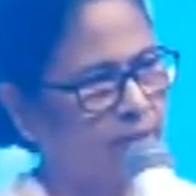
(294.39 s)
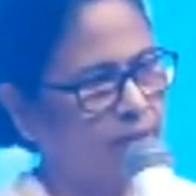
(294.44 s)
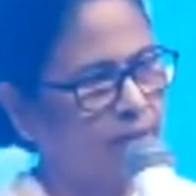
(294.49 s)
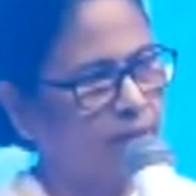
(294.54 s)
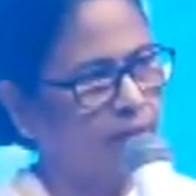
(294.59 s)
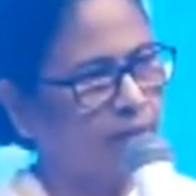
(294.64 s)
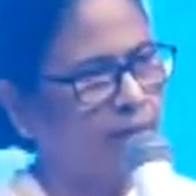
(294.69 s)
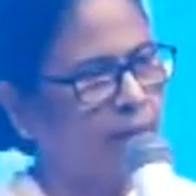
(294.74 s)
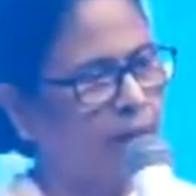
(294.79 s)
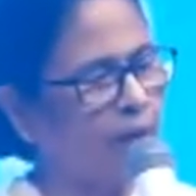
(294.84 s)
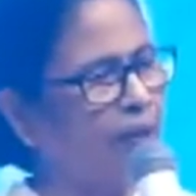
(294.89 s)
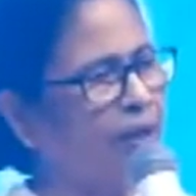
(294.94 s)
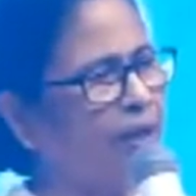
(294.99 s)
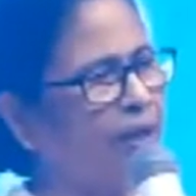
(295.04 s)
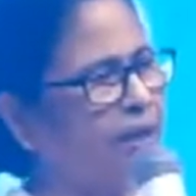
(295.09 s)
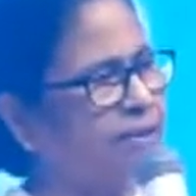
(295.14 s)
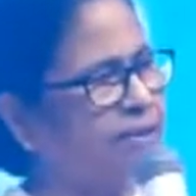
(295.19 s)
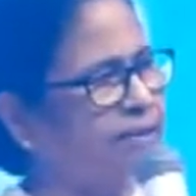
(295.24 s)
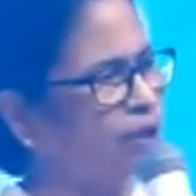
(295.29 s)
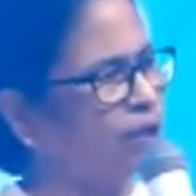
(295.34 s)
Even our
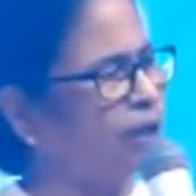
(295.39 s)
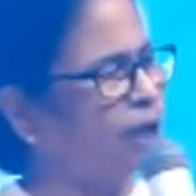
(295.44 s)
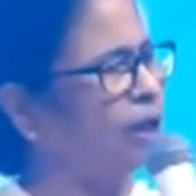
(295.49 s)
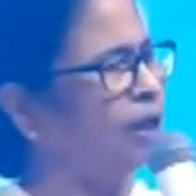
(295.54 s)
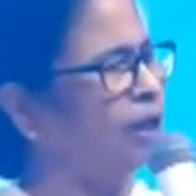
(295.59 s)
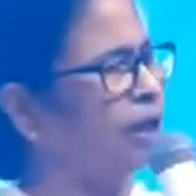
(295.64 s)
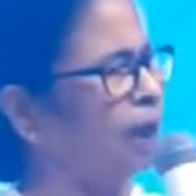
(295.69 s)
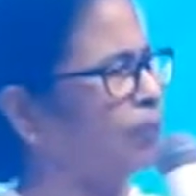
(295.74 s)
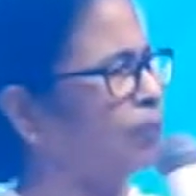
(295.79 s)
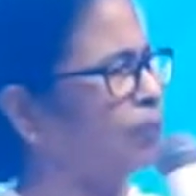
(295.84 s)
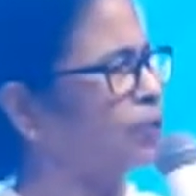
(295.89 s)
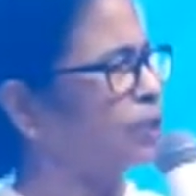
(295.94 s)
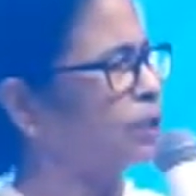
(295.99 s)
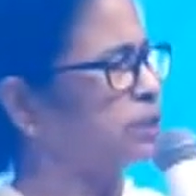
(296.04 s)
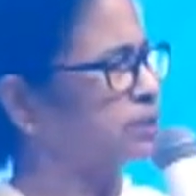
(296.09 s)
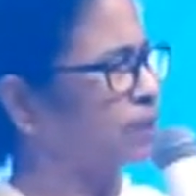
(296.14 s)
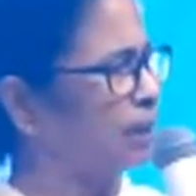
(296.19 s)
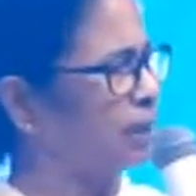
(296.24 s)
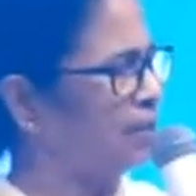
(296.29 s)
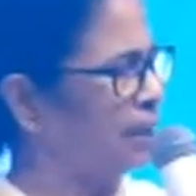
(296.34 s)
regional airport is
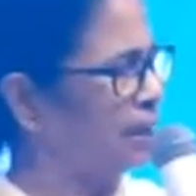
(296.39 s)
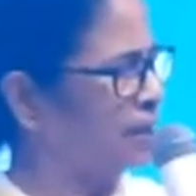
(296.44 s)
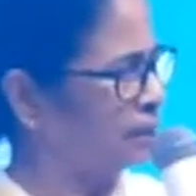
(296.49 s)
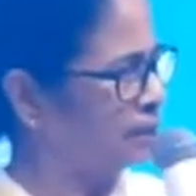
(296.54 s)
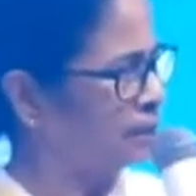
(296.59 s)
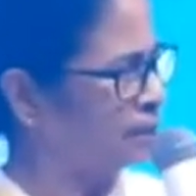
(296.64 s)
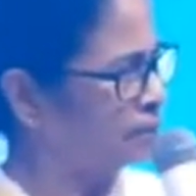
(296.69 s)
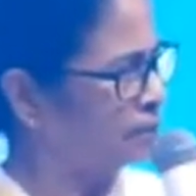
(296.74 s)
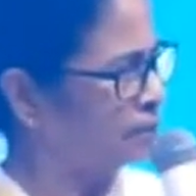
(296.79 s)
coming